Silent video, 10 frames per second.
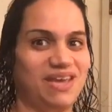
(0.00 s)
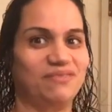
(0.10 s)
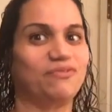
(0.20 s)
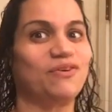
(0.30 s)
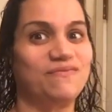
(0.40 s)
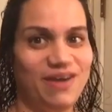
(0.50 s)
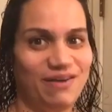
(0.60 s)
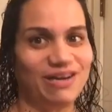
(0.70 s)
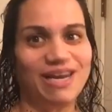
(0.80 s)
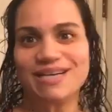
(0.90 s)
thing for a
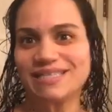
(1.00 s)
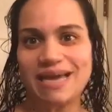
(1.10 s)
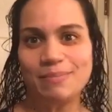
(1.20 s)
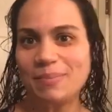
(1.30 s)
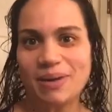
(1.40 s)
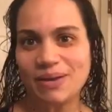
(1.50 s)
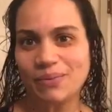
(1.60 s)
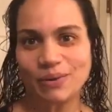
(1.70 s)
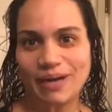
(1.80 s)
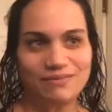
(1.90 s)
very long time. I
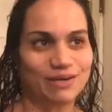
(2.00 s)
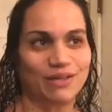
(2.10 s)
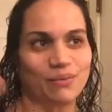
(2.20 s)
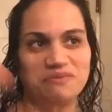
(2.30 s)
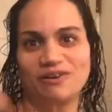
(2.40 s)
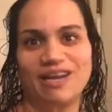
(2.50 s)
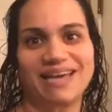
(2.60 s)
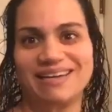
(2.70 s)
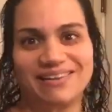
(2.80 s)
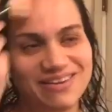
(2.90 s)
probably won't have another one for
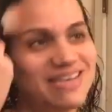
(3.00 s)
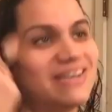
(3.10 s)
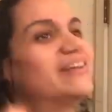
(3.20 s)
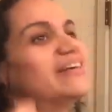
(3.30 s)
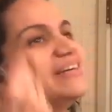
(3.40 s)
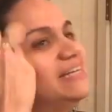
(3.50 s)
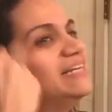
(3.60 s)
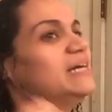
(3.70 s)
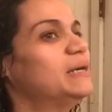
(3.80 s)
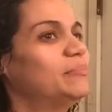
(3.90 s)
like another year,
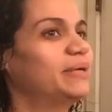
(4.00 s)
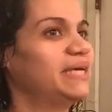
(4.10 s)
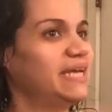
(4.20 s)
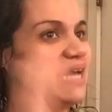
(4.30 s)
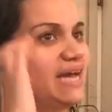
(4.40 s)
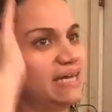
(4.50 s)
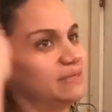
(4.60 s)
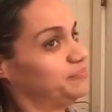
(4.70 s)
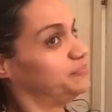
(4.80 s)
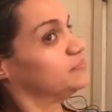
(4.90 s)
but
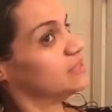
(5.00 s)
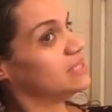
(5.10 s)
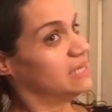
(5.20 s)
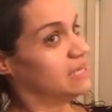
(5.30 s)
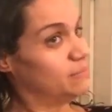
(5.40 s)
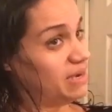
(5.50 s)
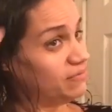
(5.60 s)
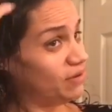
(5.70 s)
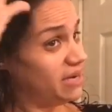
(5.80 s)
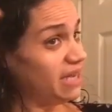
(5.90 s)
yeah. My
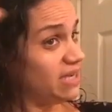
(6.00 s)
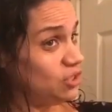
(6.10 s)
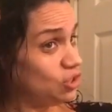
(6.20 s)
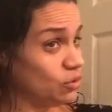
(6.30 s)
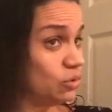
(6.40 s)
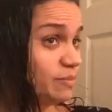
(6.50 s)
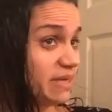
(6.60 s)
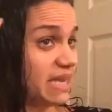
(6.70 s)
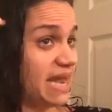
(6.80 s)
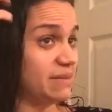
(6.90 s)
friend Angel, who's
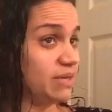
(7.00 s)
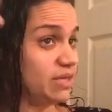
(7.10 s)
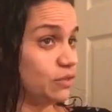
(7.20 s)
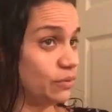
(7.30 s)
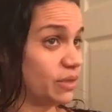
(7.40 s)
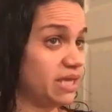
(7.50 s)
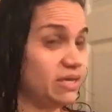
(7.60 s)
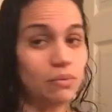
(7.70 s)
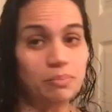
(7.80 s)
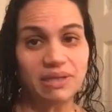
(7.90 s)
been guiding me through
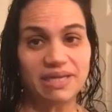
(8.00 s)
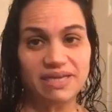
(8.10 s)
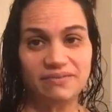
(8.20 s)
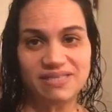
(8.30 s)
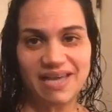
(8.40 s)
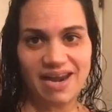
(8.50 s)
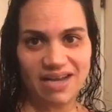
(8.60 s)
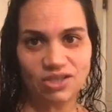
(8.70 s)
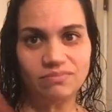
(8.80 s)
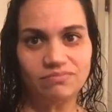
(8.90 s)
keto, believes
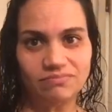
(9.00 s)
that